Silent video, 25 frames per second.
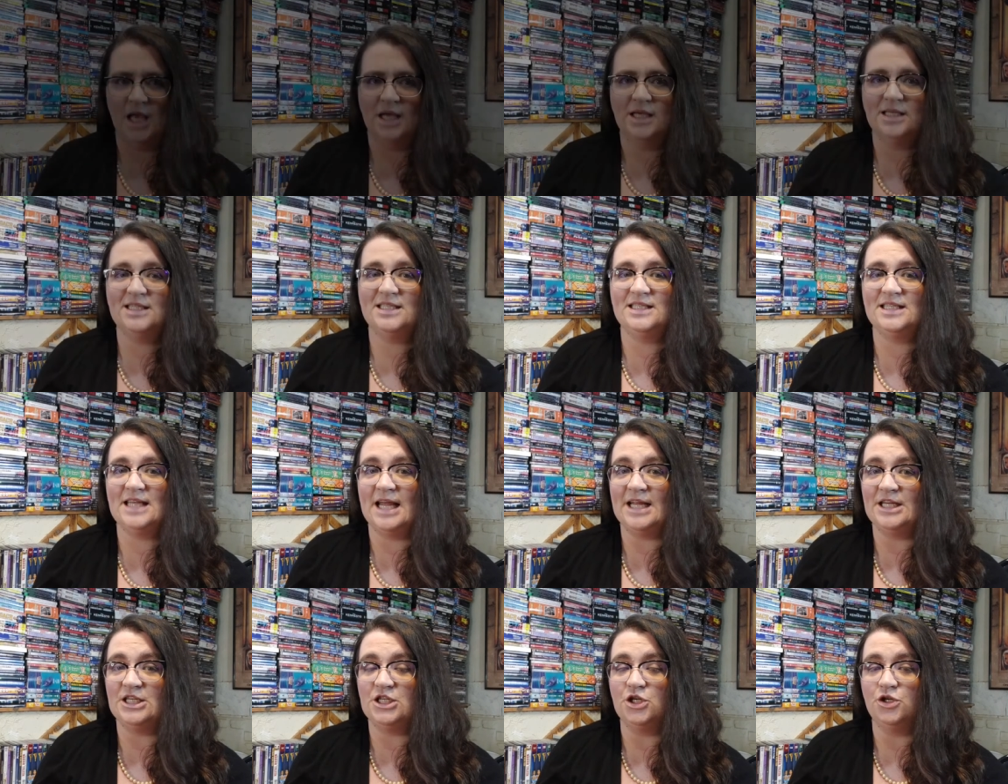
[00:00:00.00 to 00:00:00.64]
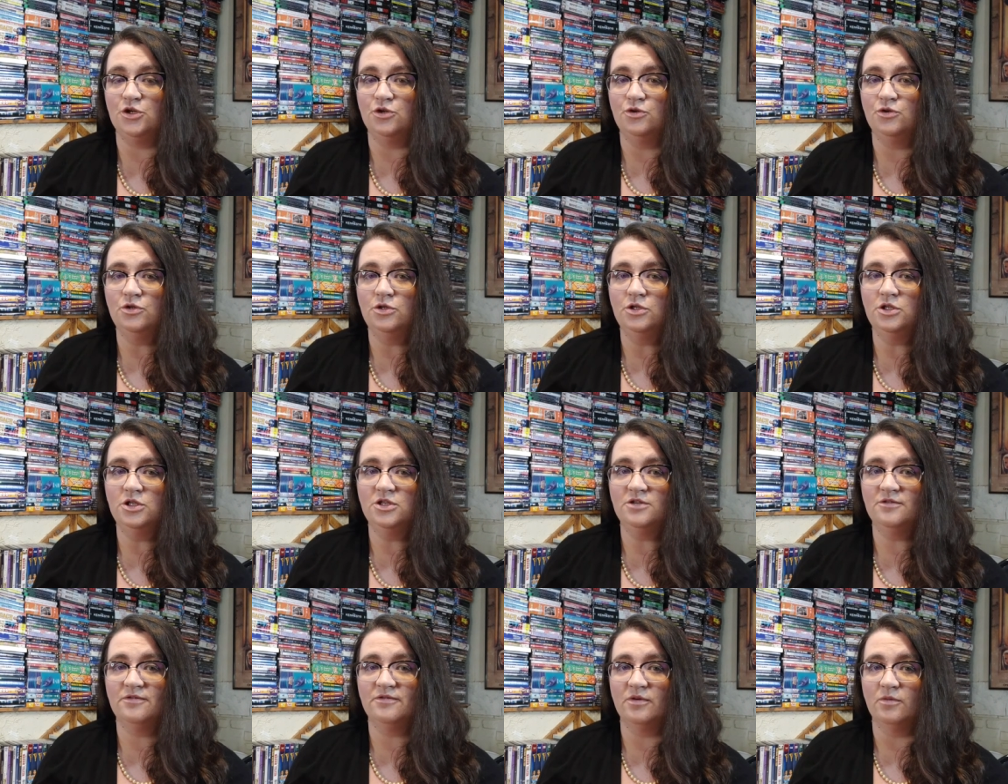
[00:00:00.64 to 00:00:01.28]
Stay tuned
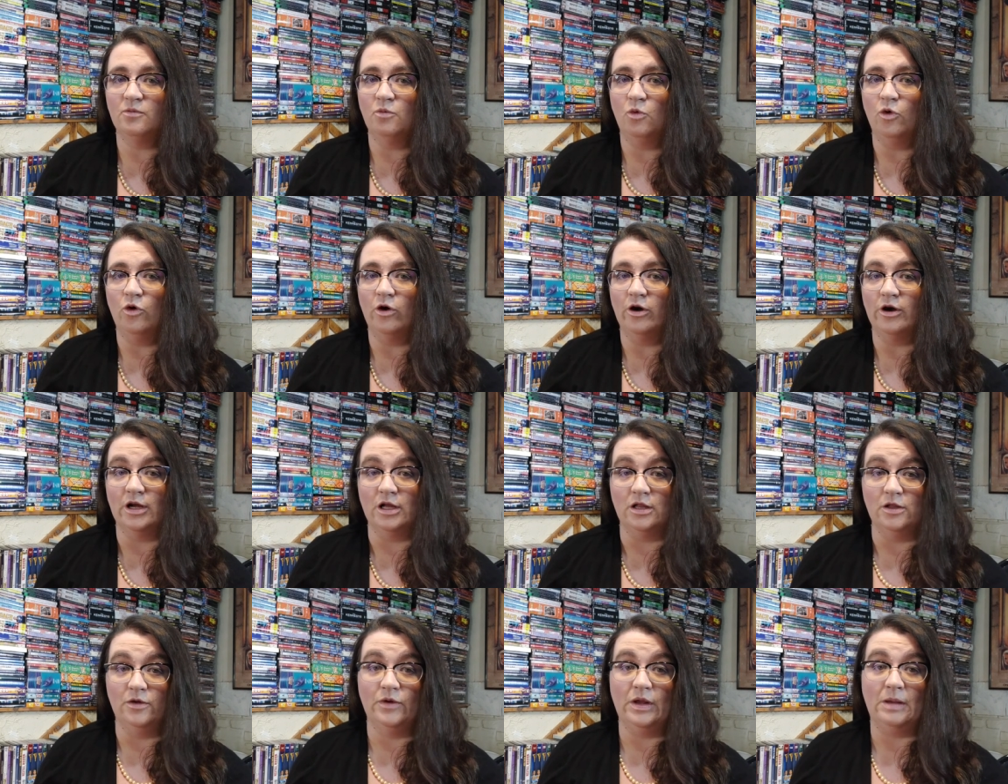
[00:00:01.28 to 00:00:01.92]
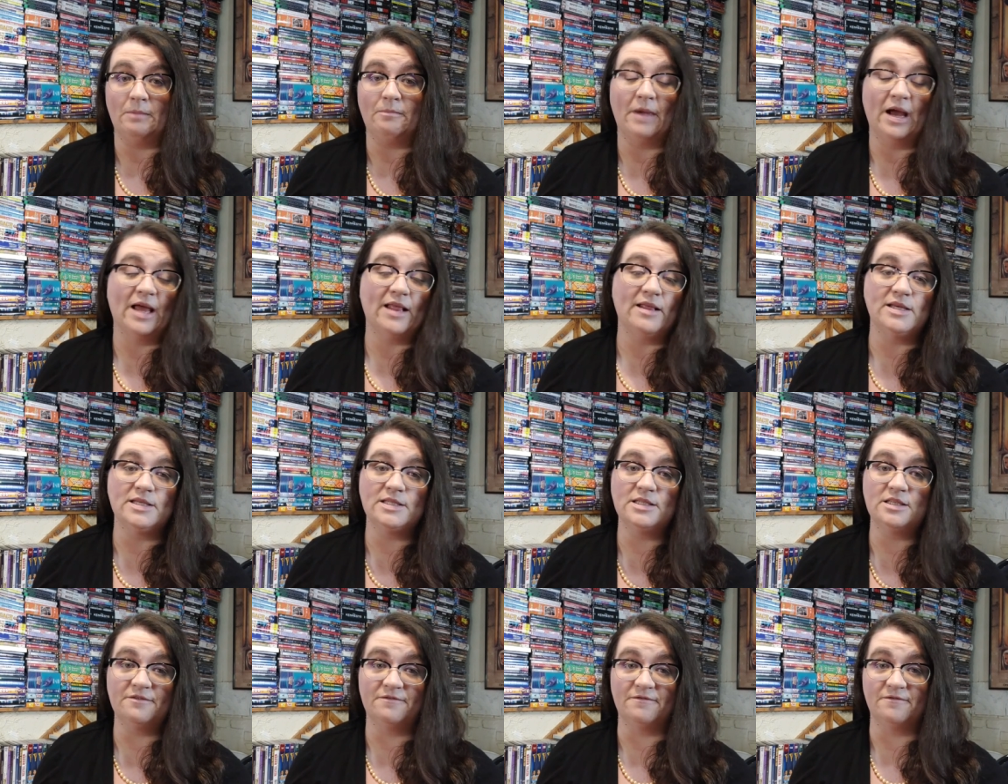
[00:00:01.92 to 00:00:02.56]
for more, including my
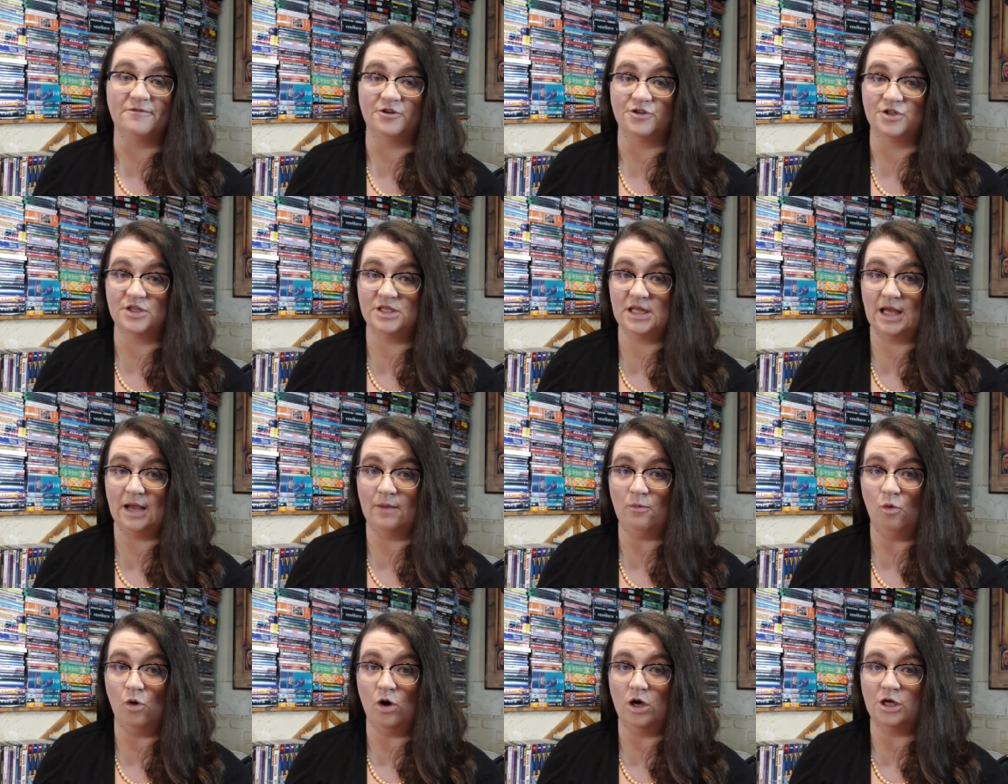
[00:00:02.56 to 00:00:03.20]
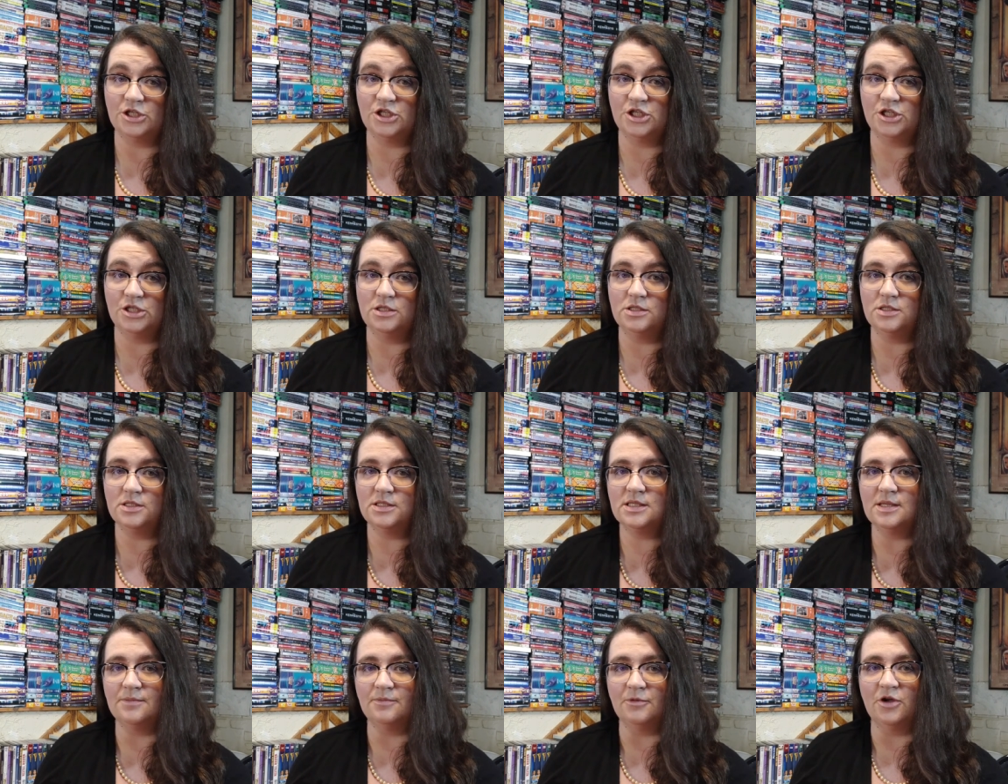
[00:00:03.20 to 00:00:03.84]
list of first-time
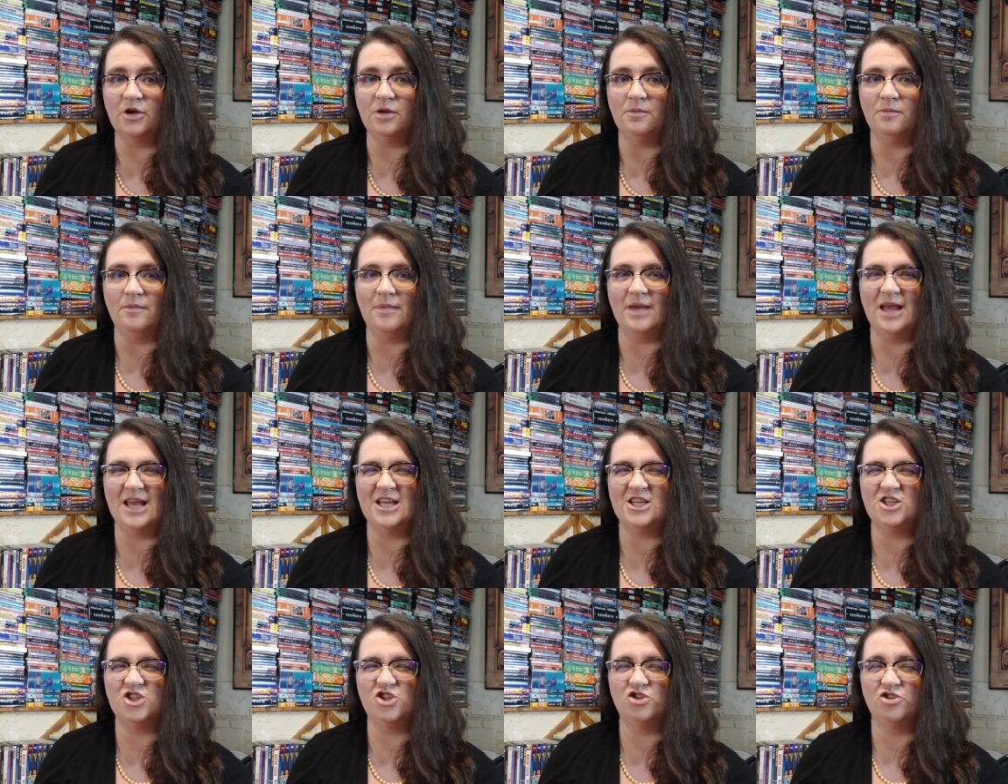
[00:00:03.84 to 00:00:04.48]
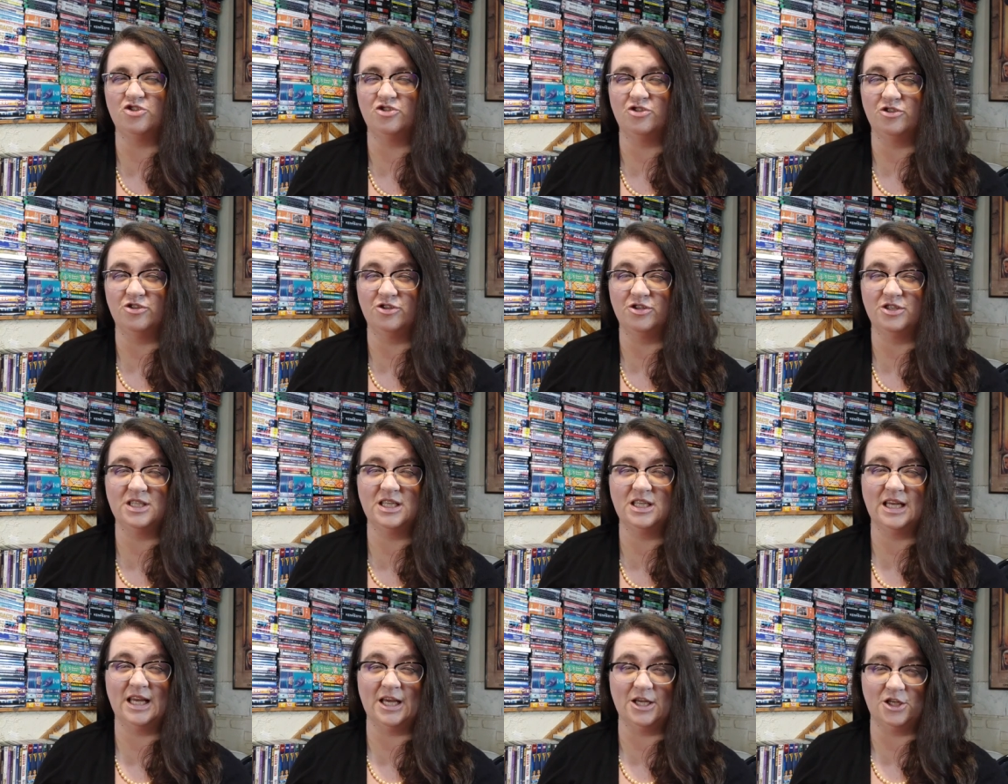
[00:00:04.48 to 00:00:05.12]
watches. I'm going to make sure
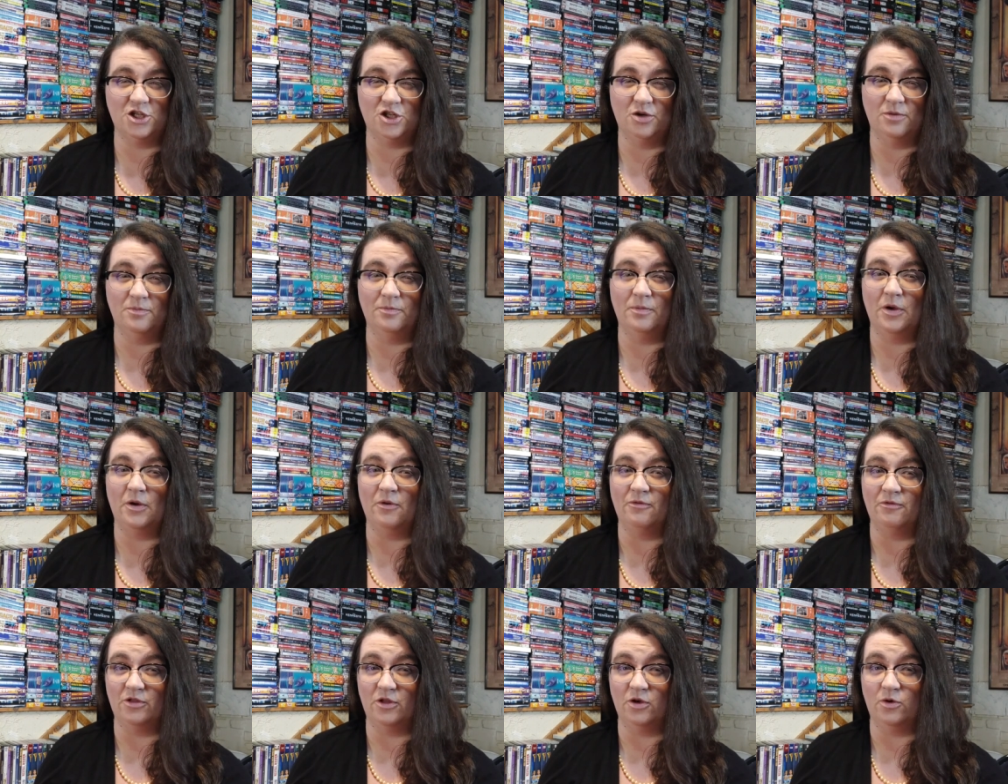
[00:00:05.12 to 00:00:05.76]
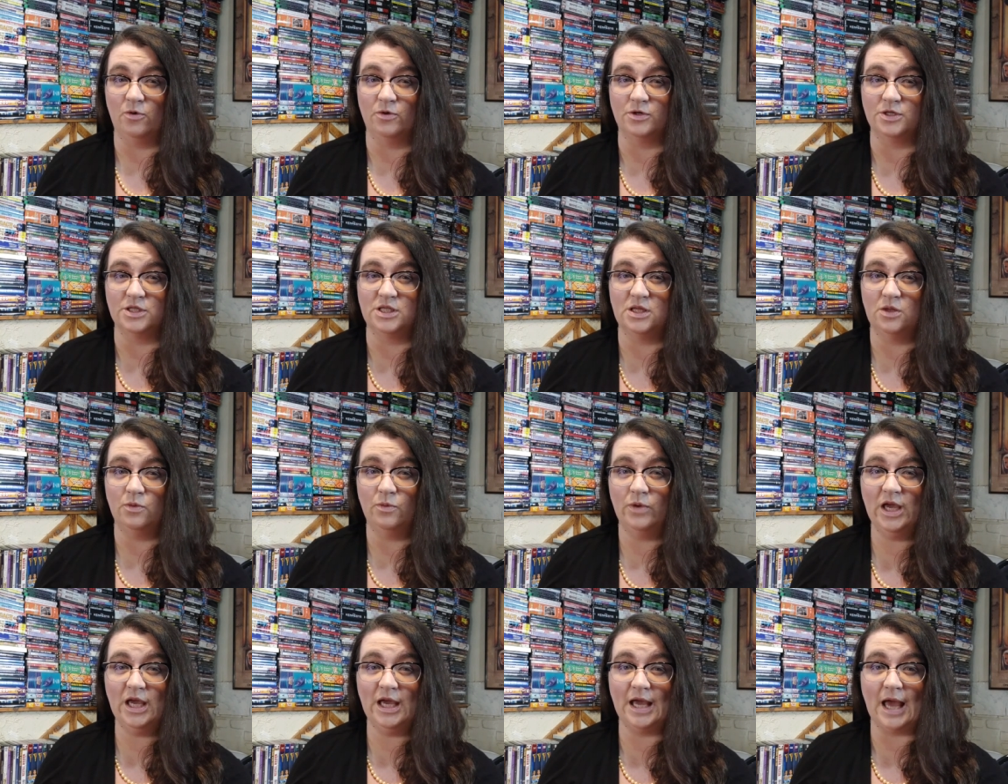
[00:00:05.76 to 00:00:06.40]
to catch up over the course of
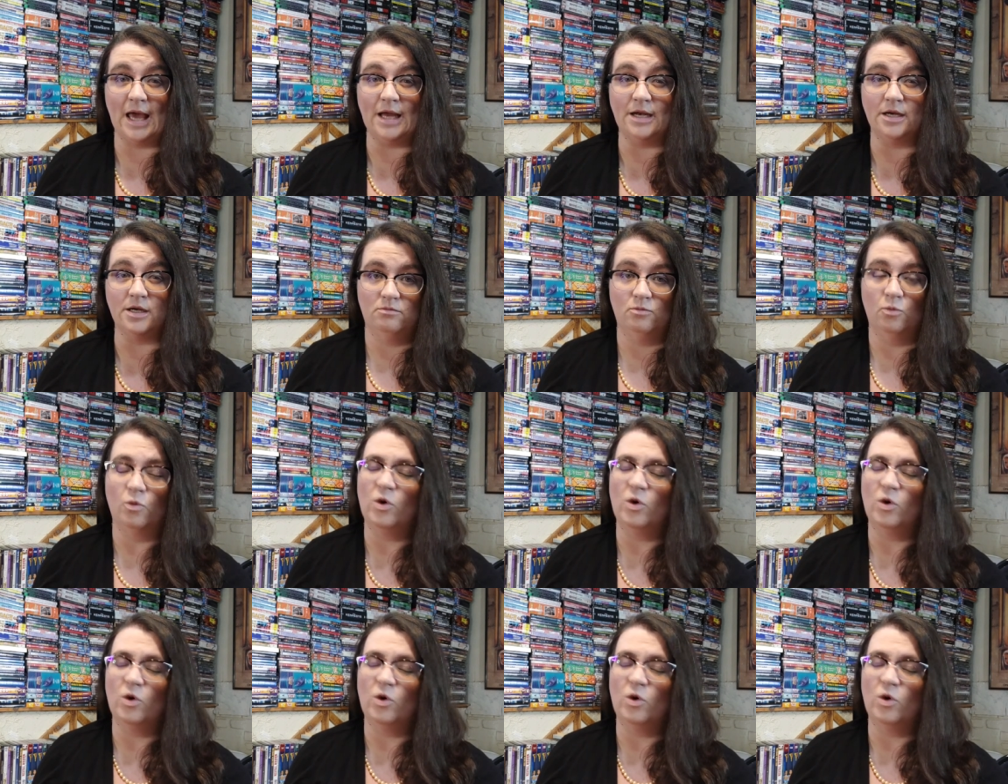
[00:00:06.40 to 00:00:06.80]
the weekend.